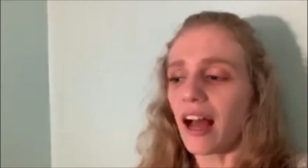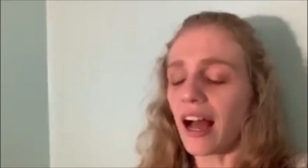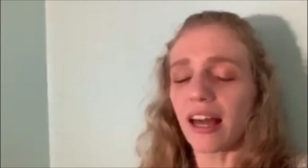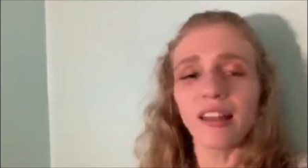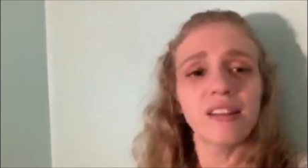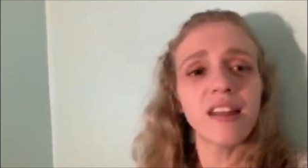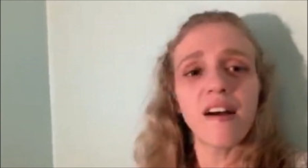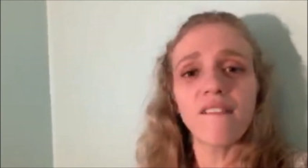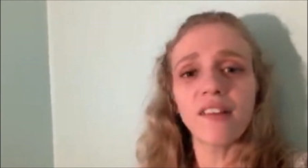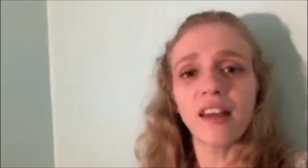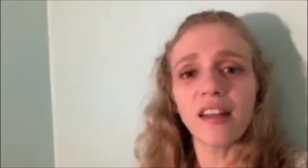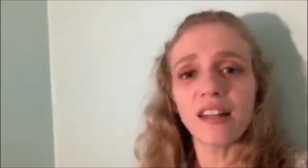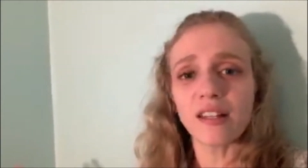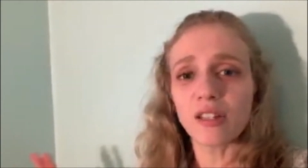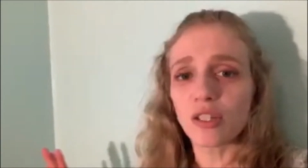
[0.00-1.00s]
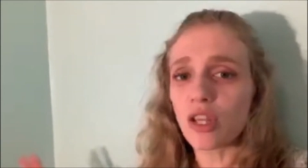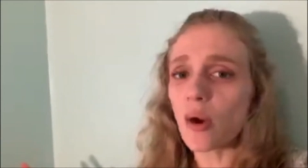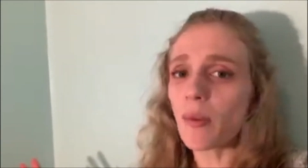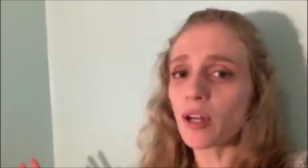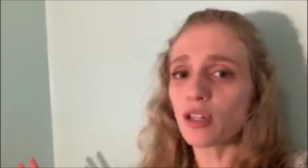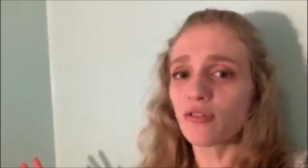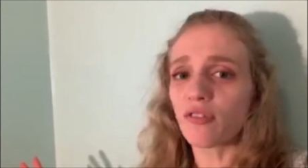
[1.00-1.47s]
I love it. It's so
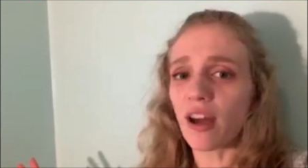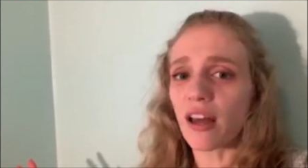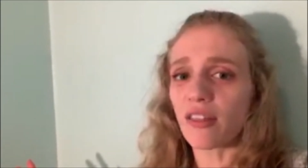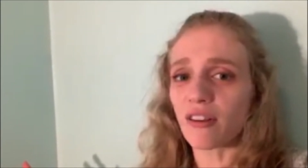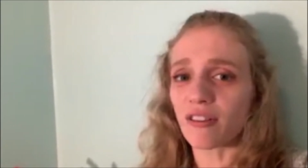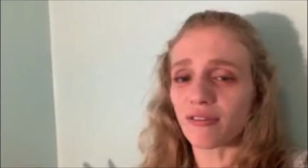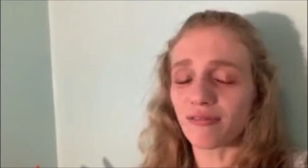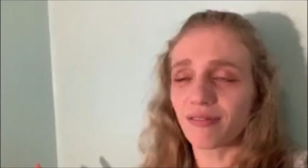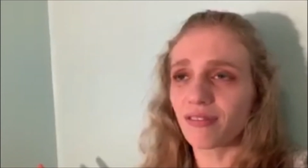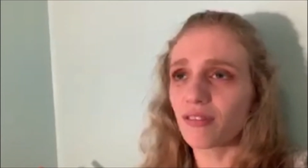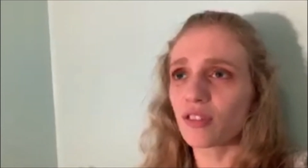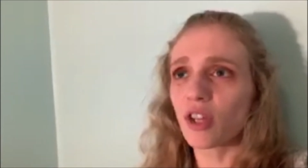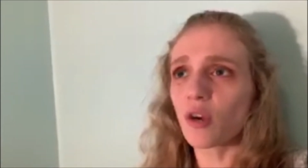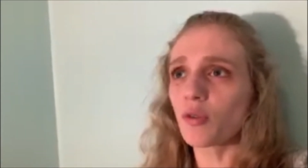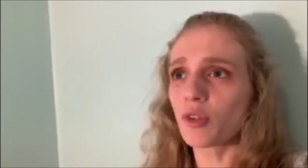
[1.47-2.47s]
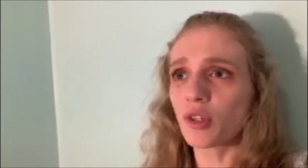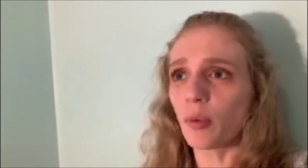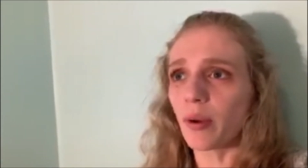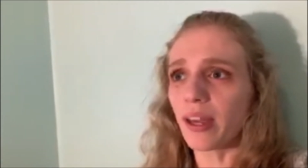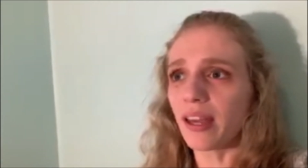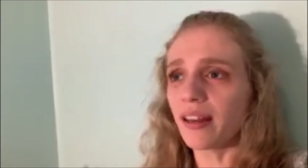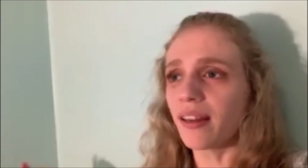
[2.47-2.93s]
much fun. They're so
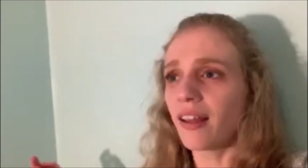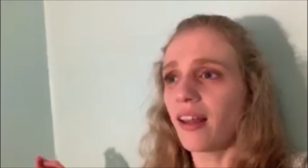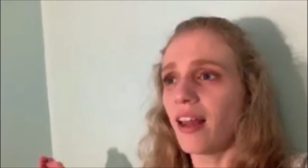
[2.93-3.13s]
sweet.